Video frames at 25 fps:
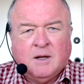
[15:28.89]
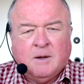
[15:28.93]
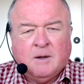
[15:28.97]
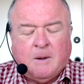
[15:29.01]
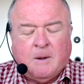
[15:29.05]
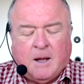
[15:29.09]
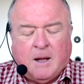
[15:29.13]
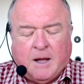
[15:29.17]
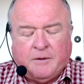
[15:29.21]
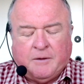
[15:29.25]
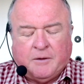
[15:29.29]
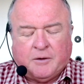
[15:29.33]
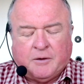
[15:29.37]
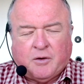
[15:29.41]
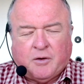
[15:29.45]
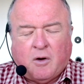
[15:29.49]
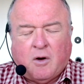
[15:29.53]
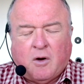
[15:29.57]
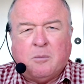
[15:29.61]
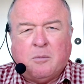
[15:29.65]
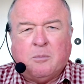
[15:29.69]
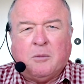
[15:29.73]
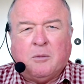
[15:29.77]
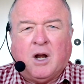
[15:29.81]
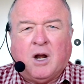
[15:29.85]
At the
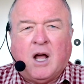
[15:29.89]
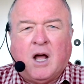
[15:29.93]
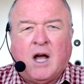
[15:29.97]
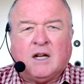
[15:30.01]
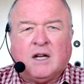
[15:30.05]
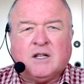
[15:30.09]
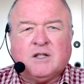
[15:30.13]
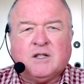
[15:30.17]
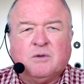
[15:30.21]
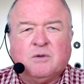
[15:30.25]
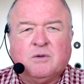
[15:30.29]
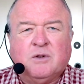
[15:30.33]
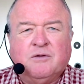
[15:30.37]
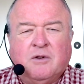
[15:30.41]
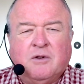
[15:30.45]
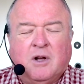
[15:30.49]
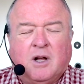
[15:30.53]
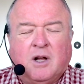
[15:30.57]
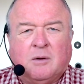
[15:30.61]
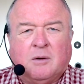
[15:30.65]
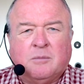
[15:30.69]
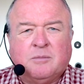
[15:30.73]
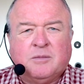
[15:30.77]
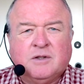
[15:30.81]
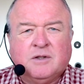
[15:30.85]
time the Larks were
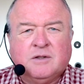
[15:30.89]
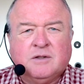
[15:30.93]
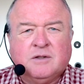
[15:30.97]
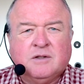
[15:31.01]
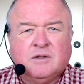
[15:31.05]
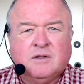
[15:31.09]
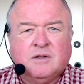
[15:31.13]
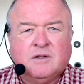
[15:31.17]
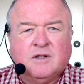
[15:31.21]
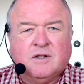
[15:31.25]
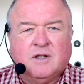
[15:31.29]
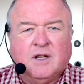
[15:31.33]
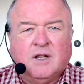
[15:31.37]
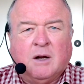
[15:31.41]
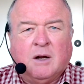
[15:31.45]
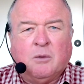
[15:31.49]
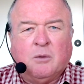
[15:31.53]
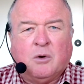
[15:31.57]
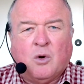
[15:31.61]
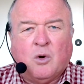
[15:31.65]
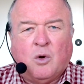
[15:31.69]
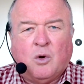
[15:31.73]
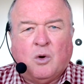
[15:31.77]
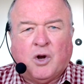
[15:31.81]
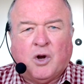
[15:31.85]
developed, they were
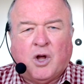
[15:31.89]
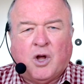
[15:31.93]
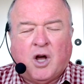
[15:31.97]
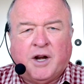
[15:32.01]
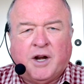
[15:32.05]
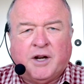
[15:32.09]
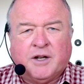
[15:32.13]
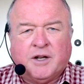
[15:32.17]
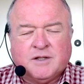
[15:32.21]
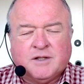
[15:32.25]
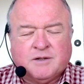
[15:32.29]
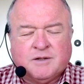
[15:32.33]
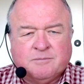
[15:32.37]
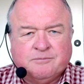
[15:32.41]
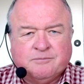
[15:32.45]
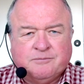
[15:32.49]
called lighters